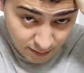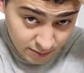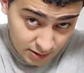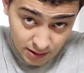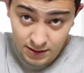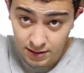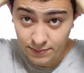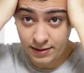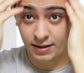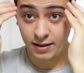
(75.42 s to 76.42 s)
Just
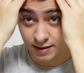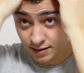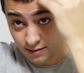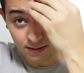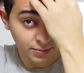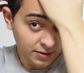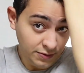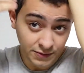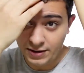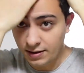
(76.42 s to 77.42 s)
applying a little bit
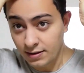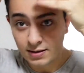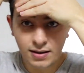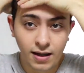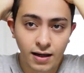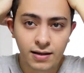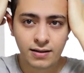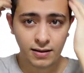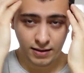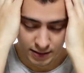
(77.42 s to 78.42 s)
of this
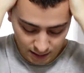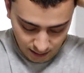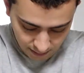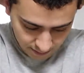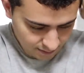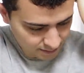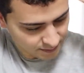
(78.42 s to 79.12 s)
Garnier cream.